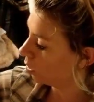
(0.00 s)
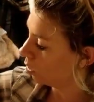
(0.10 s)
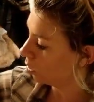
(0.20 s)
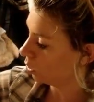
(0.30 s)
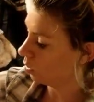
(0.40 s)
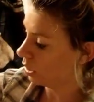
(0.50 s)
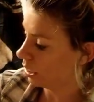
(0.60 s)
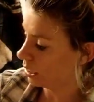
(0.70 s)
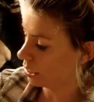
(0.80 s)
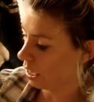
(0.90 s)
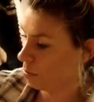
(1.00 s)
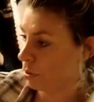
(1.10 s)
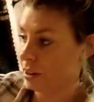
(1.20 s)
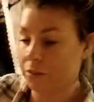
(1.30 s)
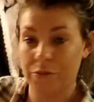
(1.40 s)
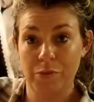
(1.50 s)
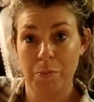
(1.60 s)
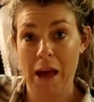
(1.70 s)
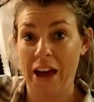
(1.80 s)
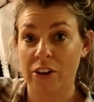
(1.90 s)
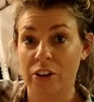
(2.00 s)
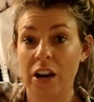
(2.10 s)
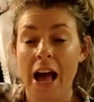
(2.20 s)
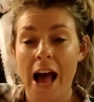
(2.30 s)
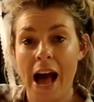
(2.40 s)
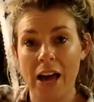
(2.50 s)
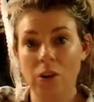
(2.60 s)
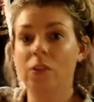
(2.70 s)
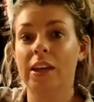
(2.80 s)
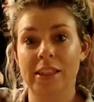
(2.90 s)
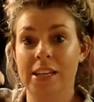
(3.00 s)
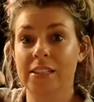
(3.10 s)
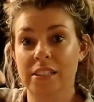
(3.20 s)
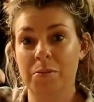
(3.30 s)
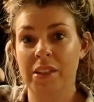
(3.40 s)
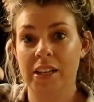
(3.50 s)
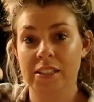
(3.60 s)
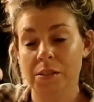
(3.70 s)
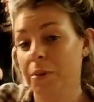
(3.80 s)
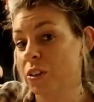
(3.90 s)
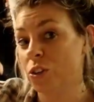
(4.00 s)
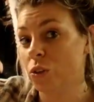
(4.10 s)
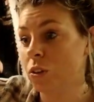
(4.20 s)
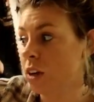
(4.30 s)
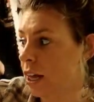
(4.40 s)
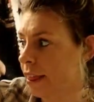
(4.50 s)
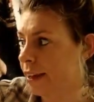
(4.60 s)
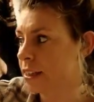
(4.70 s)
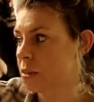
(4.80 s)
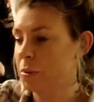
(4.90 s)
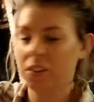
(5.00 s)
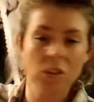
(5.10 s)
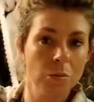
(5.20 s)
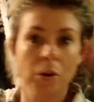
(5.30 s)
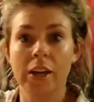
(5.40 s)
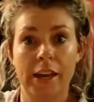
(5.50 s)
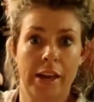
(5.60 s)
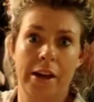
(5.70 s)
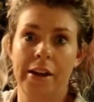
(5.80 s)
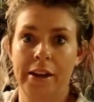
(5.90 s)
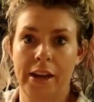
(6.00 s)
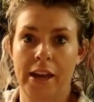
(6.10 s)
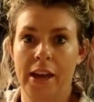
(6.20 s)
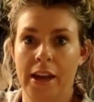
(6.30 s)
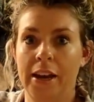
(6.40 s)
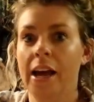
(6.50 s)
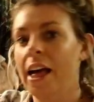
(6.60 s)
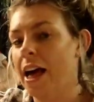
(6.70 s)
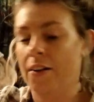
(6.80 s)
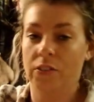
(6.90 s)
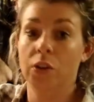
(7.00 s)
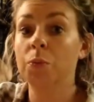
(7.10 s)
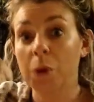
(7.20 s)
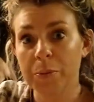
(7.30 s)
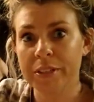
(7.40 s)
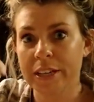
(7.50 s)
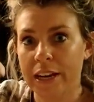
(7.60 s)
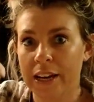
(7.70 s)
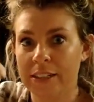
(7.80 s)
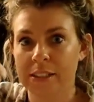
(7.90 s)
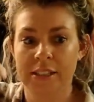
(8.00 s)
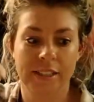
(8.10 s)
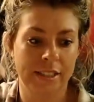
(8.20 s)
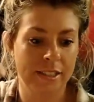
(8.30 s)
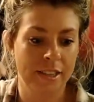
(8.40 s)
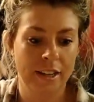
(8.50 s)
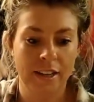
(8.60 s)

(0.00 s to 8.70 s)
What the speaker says: little unique type of pattern. I don't like things to be that symmetrical. I like it to be a little more chaotic and have a little more pizzazz because